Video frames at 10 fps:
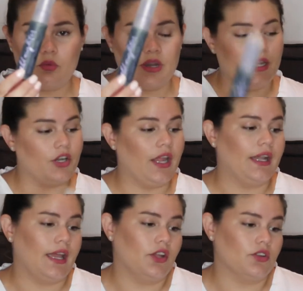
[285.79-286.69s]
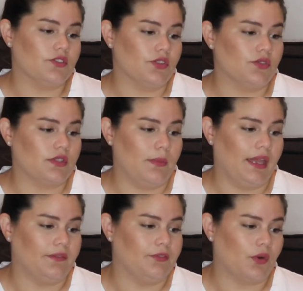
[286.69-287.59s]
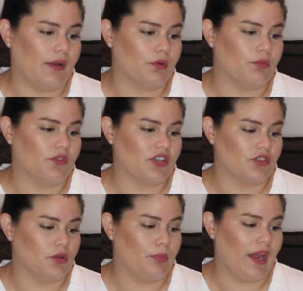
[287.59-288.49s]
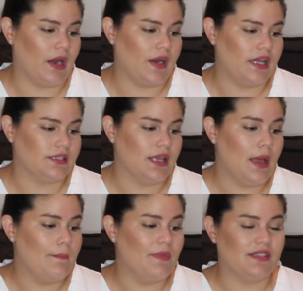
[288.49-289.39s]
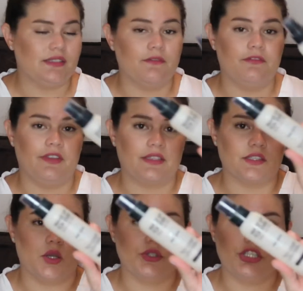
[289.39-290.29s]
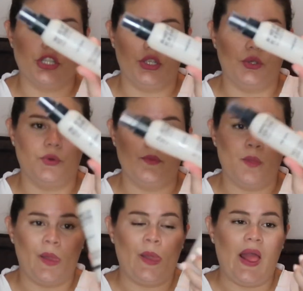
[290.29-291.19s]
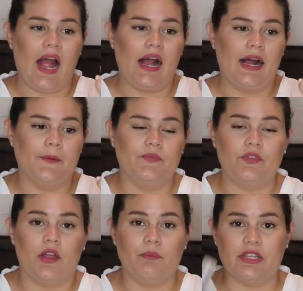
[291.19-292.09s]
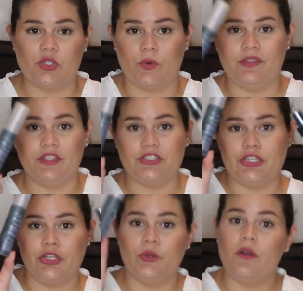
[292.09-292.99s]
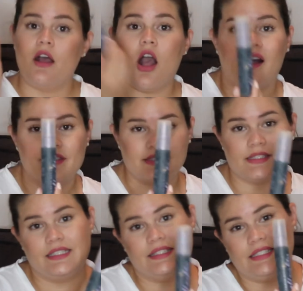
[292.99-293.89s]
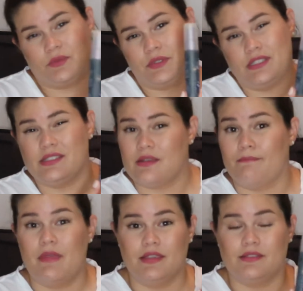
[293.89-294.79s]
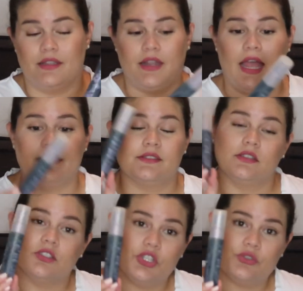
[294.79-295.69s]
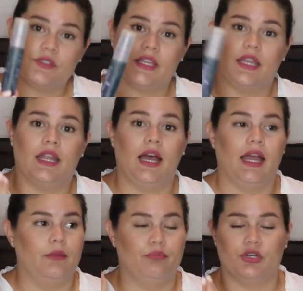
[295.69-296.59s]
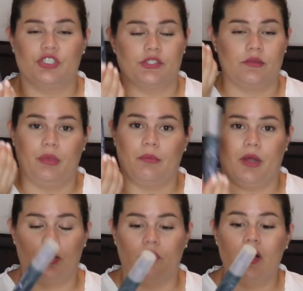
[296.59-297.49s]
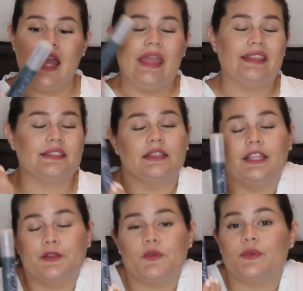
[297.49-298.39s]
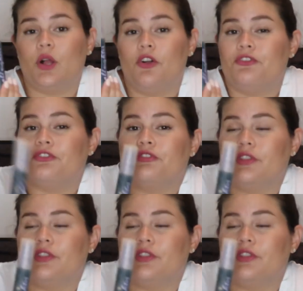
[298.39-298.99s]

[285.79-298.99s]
right here, and I also use the Makeup Forever Professional Paris Mist and Fix 02. Um, between the two, obviously this one is amazing. I still use it. I purchased the big bottle. It's a little on.